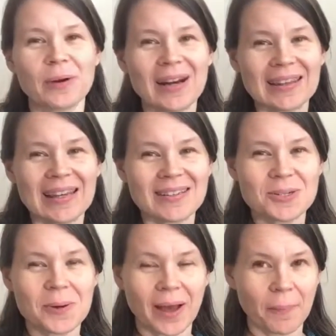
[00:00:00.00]
put a link
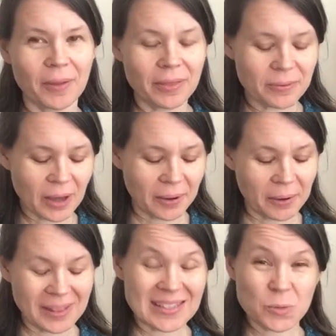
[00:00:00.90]
to a couple,
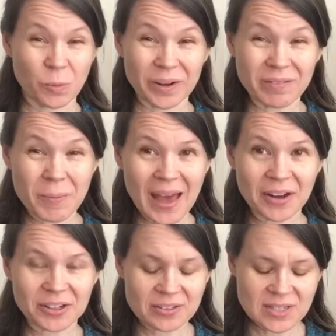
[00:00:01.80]
at least one of the
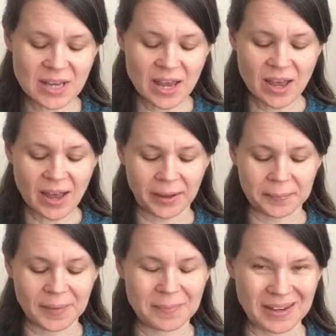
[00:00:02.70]
patterns.
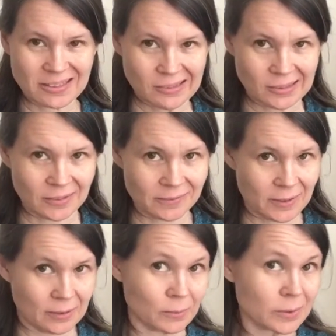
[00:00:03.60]
I'm actually not
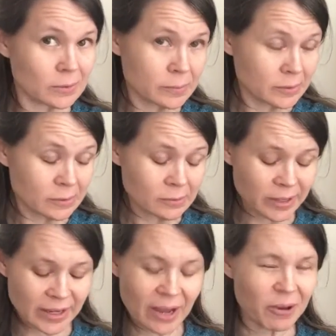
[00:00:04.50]
following the pattern
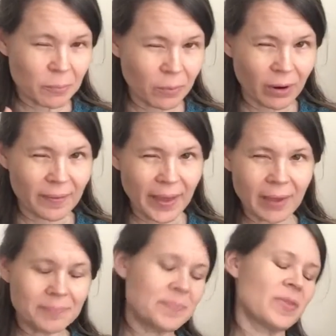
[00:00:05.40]
right now. I'm more on
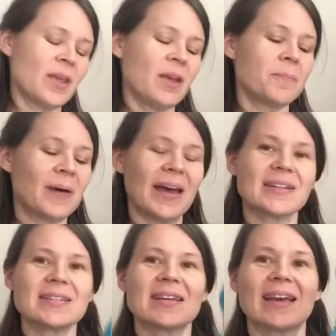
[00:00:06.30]
that.
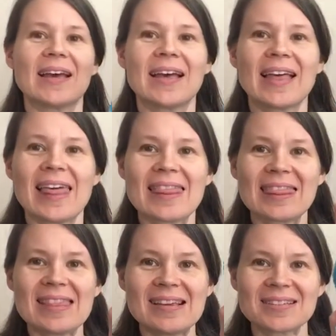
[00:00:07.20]
But
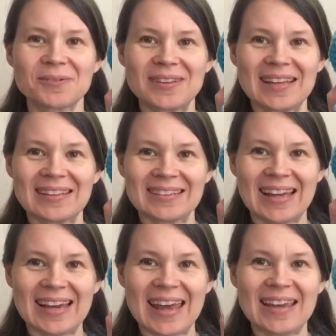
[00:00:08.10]
these are what they look
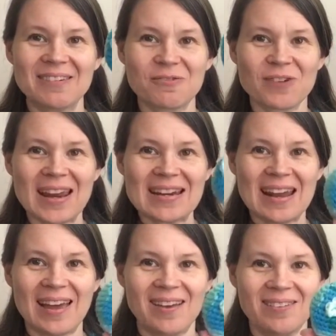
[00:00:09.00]
like. And right
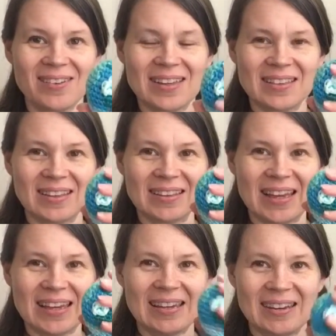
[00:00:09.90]
now, in the
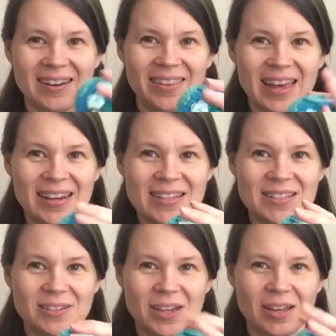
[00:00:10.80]
light and all that,
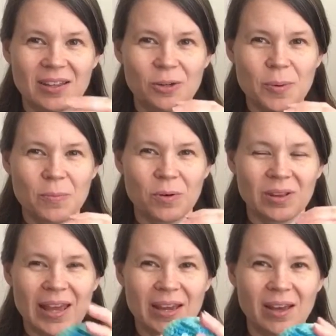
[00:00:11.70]
he's looking a little bit
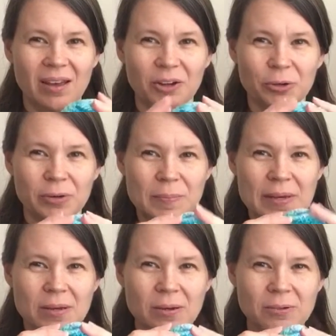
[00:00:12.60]
more like a
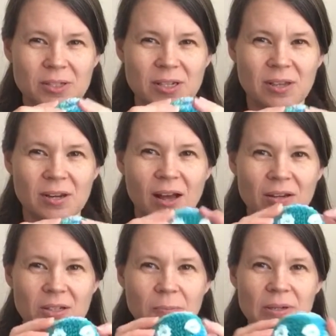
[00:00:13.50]
creepy ghost than an
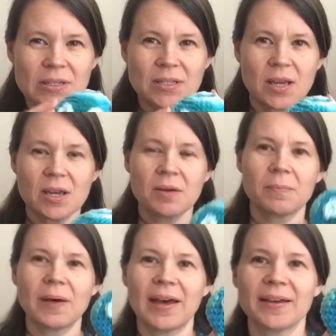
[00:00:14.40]
octopus.
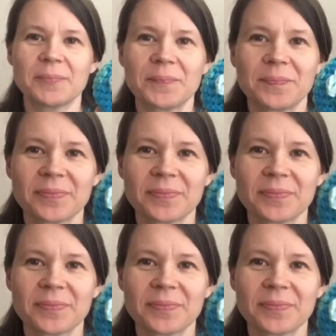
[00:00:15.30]
But